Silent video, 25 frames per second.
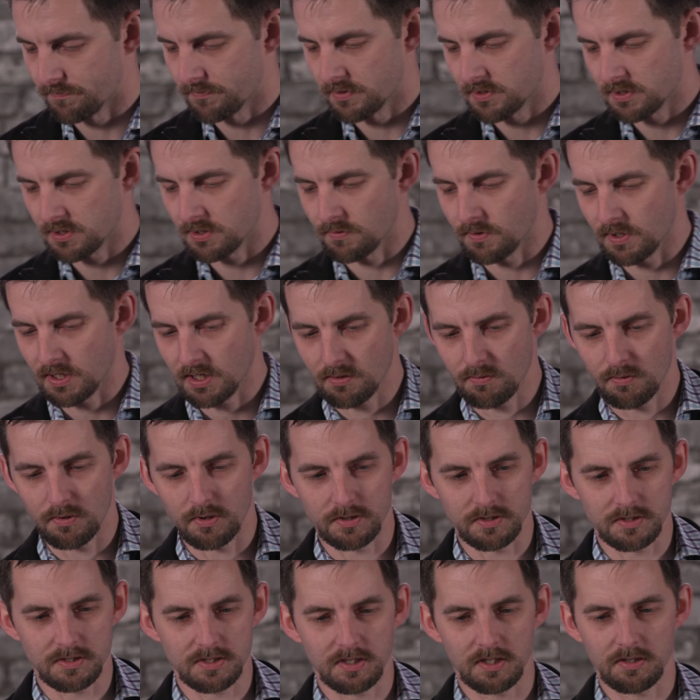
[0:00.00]
So what I
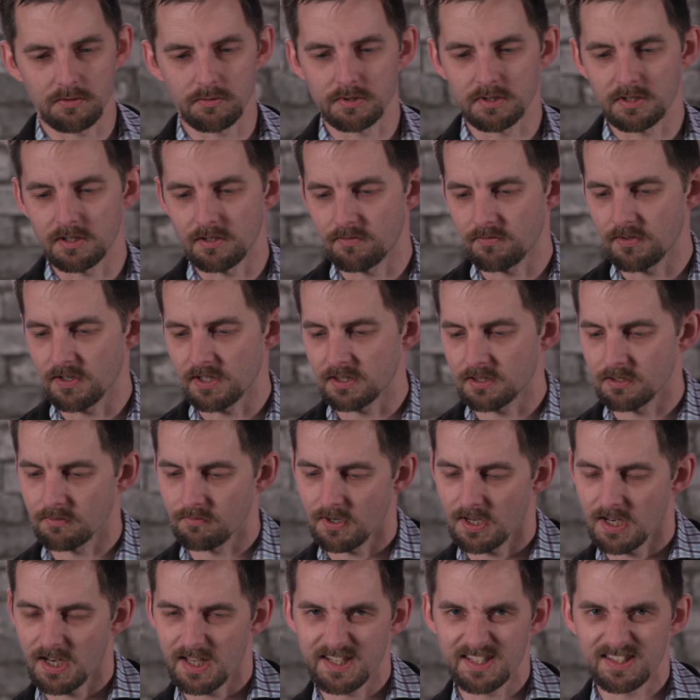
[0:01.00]
want the effect of
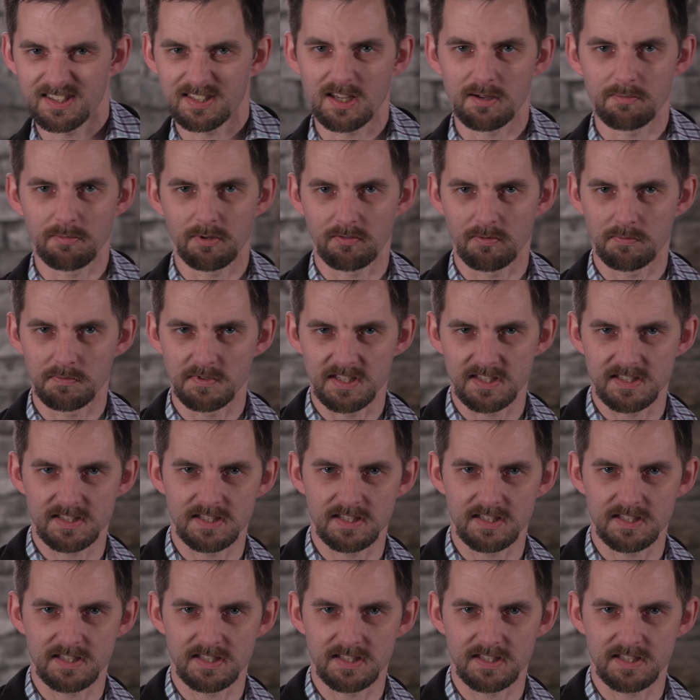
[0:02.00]
a light coming from this